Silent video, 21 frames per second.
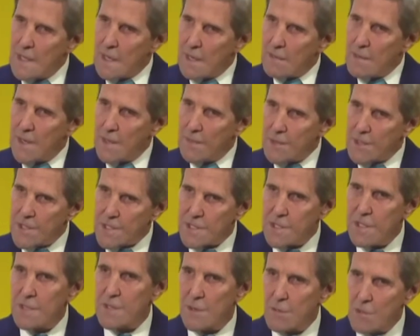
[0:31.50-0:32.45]
are able to
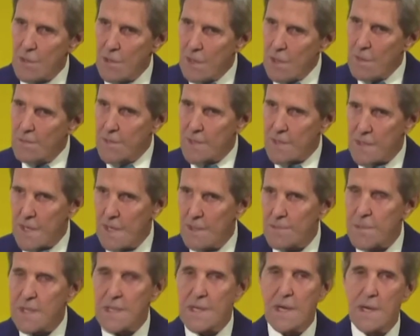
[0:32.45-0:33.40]
sit in a room and
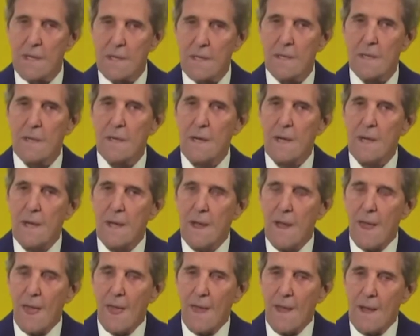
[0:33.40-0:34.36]
come together
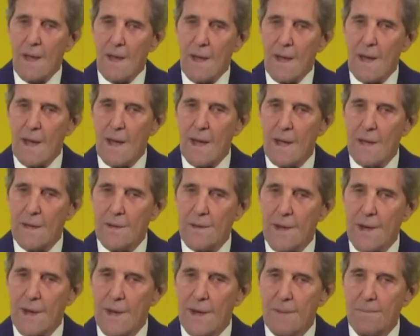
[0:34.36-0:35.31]
and
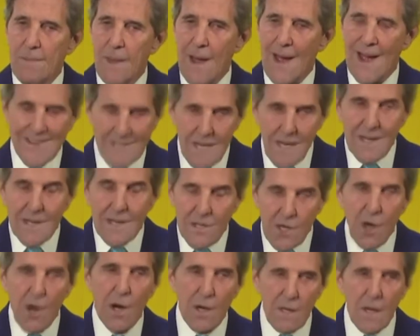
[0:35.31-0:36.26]
actually
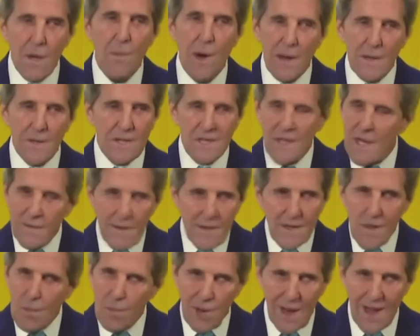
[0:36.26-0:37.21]
talk about saving the